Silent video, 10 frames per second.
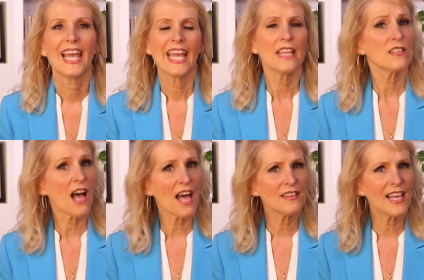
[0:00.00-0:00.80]
Is
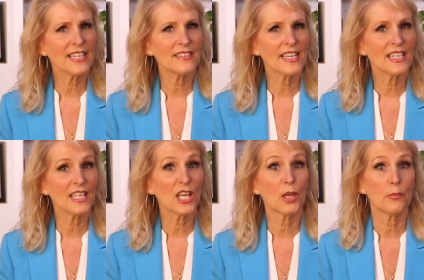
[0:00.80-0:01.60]
online
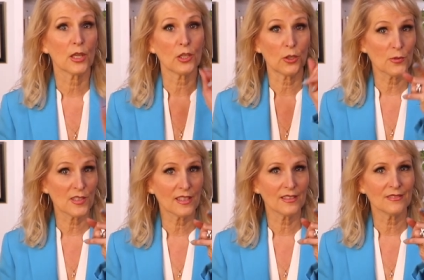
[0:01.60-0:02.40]
dating keeping you
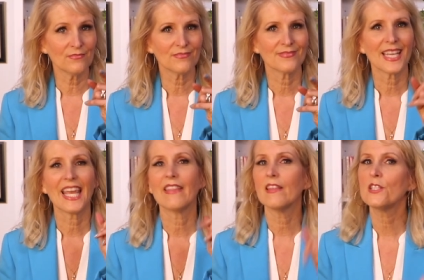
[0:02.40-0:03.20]
single?
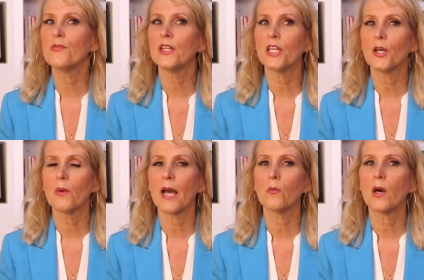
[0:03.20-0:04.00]
In this
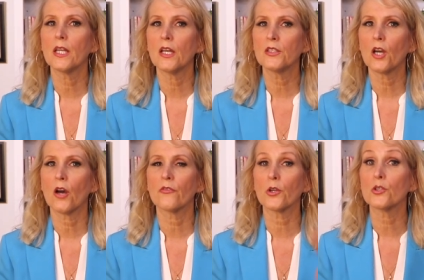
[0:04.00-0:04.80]
video, I want to
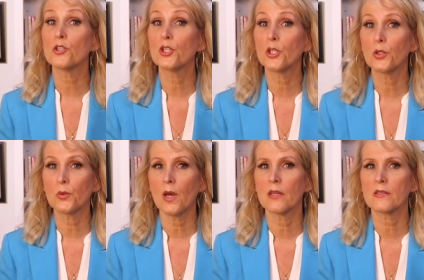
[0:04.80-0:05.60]
uncover
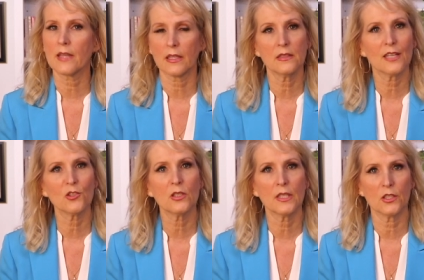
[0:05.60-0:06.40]
2
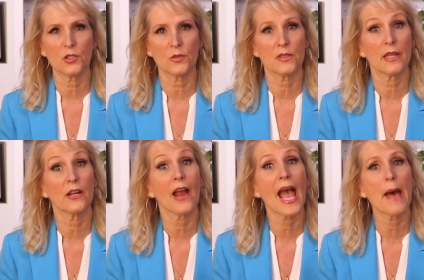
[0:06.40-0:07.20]
psychological issues that
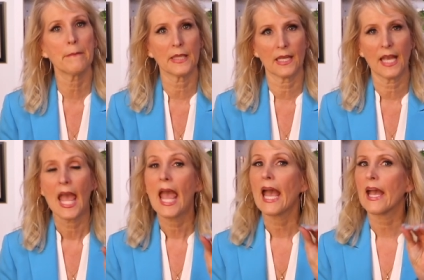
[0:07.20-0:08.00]
are happening
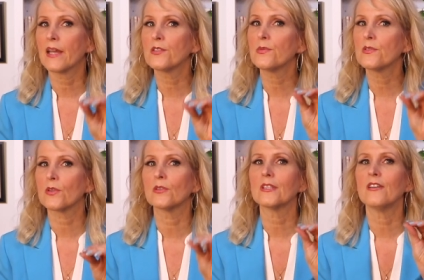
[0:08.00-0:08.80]
as a
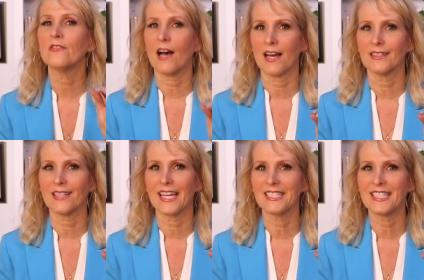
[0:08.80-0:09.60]
result of
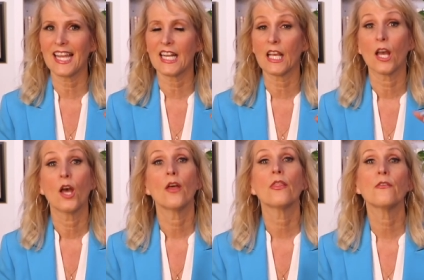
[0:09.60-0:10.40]
online dating.
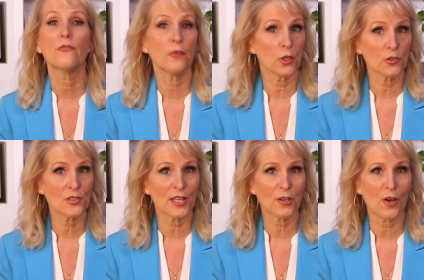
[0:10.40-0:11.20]
The
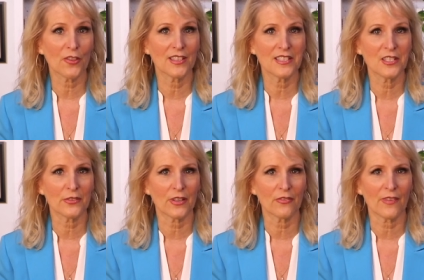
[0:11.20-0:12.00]
first I call the
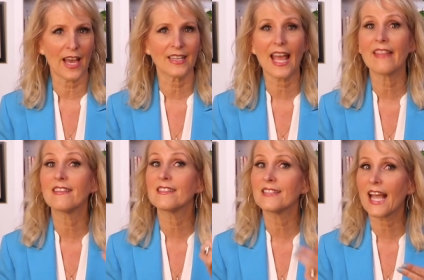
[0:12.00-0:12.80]
Tinder effect, and
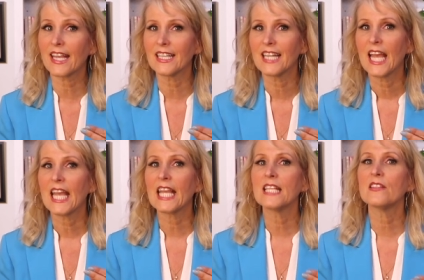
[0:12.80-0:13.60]
the second
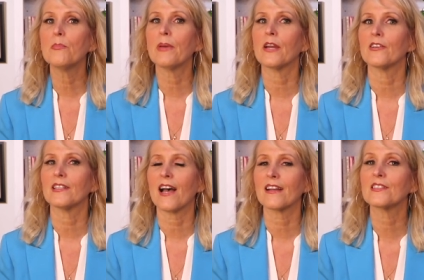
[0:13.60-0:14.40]
is the
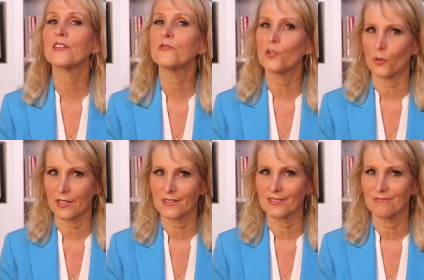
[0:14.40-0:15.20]
paradox of
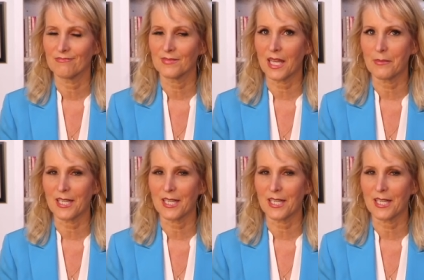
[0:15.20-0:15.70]
choice. Let me